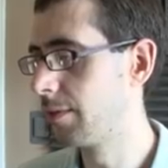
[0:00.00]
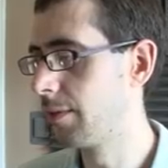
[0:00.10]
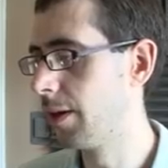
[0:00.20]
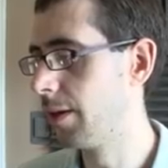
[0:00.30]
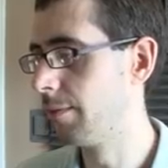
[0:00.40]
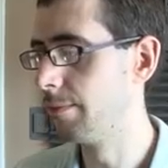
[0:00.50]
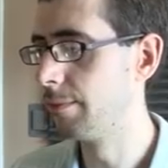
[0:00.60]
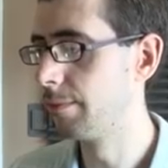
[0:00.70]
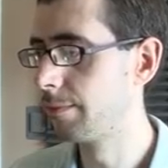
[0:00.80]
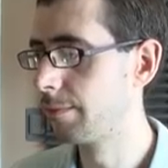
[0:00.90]

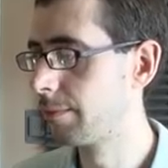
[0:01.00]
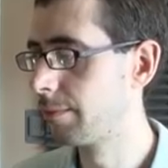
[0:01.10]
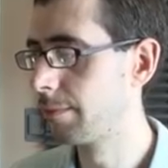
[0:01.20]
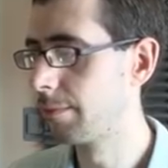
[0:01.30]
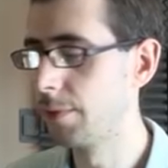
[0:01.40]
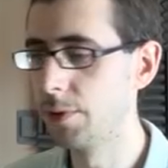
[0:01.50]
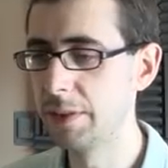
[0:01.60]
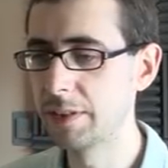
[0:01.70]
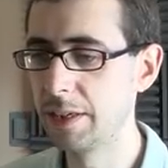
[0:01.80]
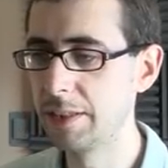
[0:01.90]
Um, all
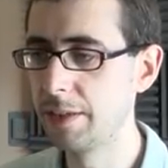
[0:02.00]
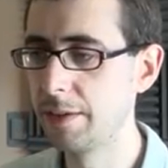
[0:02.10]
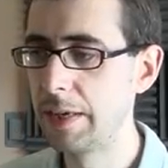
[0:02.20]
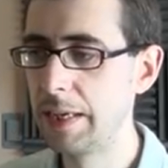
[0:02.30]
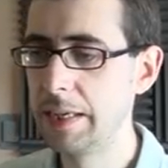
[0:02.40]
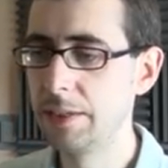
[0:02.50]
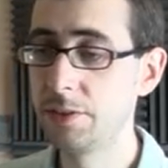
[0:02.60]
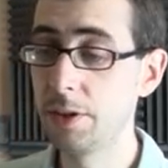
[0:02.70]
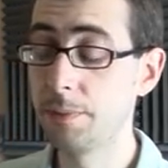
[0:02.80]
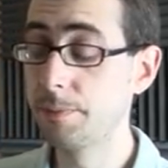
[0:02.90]
this kind of stuff.
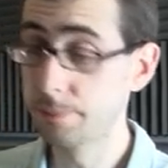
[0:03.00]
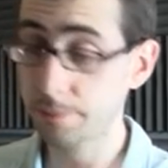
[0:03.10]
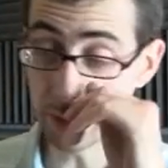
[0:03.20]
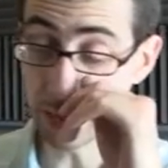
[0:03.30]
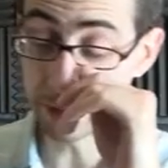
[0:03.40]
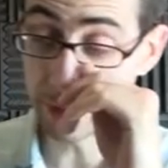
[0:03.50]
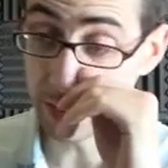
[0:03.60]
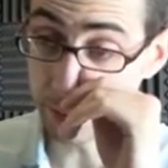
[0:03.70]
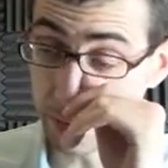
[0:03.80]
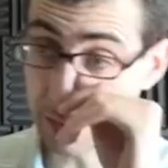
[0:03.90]
So I
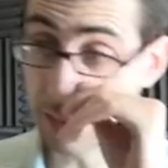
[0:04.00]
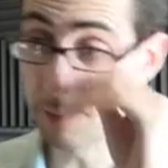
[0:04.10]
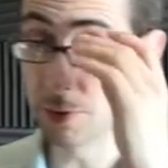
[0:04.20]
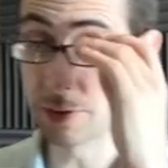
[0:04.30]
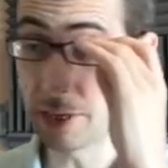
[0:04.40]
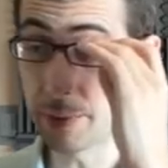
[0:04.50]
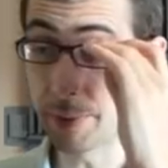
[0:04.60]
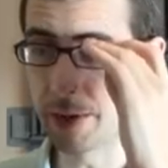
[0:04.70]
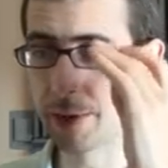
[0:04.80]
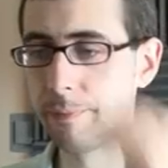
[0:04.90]
really wish I had more to say
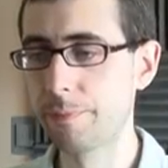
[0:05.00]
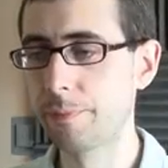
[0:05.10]
about it.